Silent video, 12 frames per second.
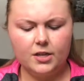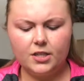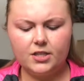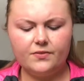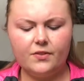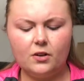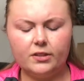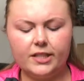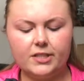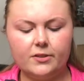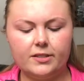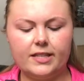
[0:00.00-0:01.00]
Just fold
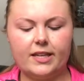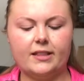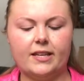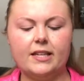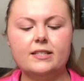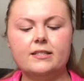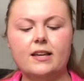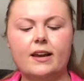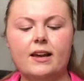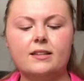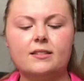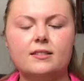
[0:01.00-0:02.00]
it so it's like this, I
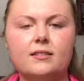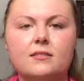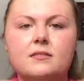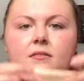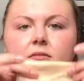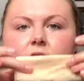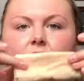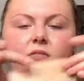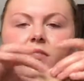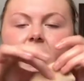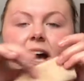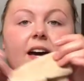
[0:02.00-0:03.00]
guess.
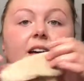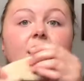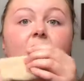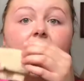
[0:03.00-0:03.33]
Just flat.